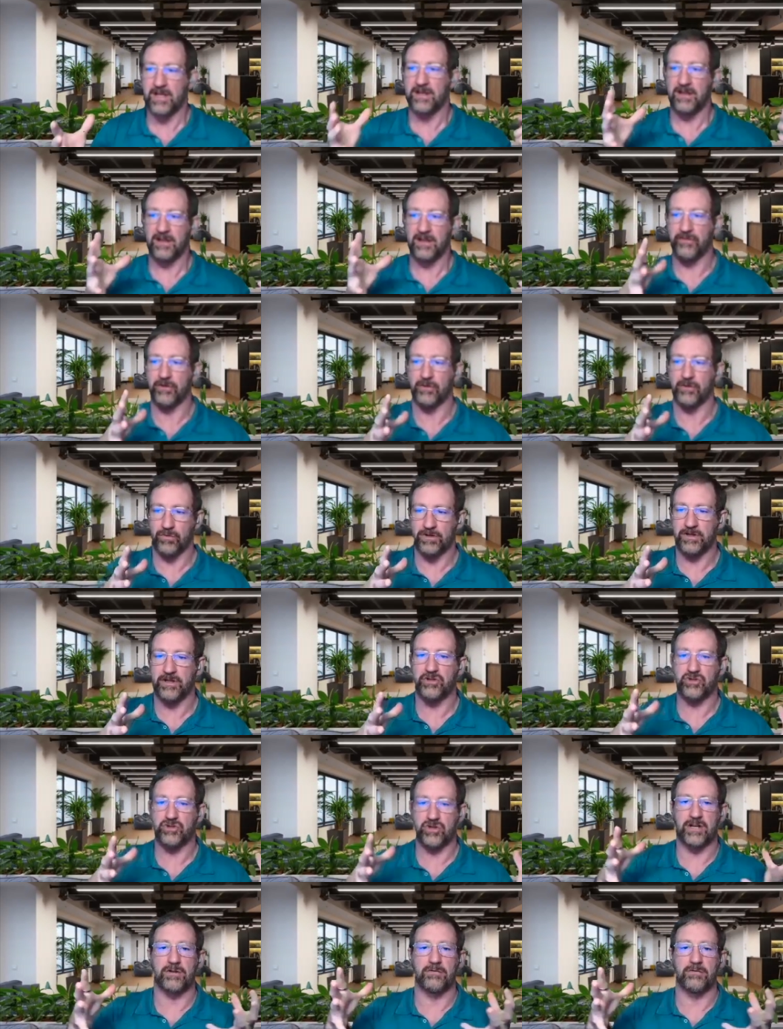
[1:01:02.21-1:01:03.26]
if you're really
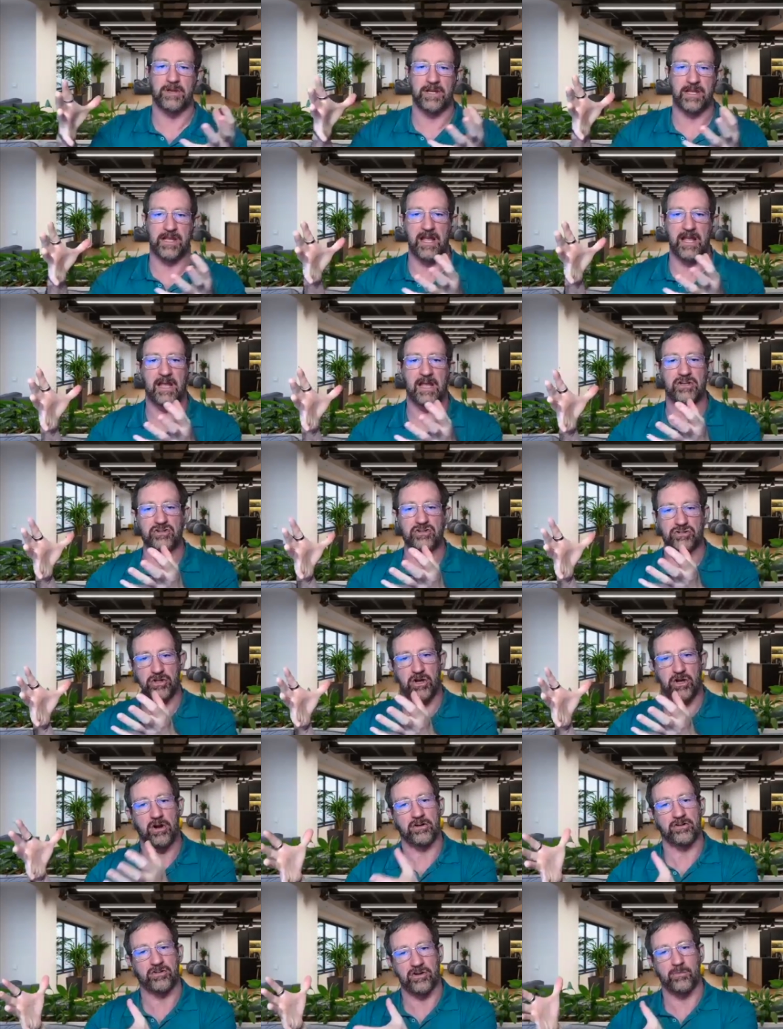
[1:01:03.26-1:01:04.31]
trying to engage
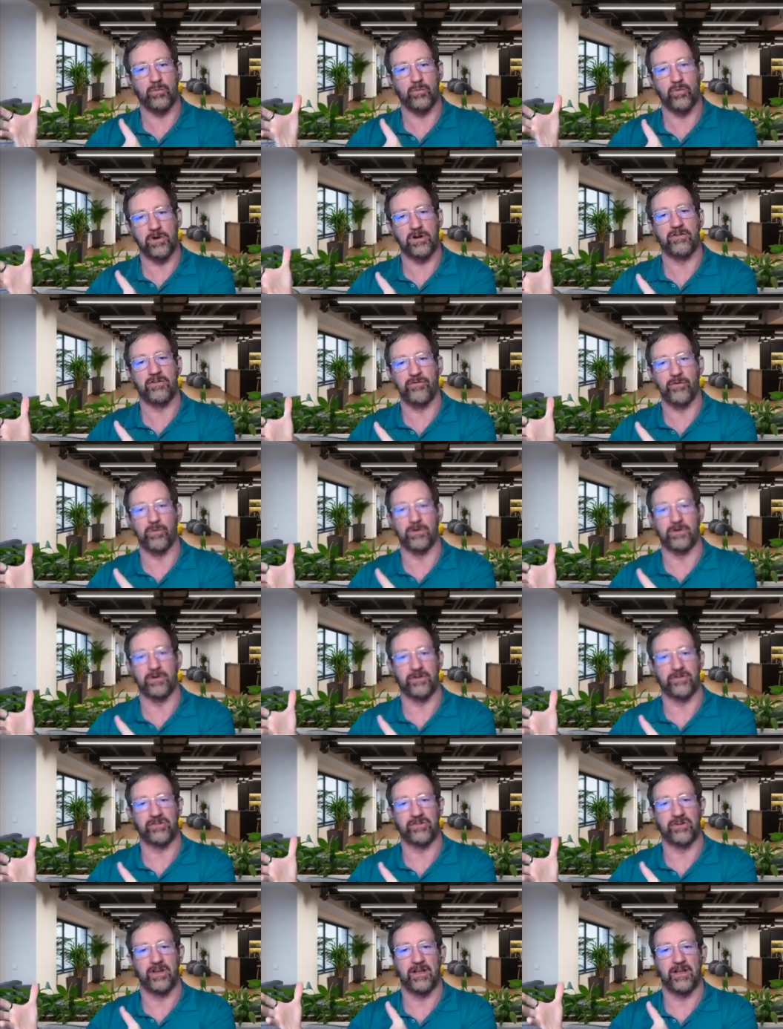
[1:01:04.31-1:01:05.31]
long-term workforce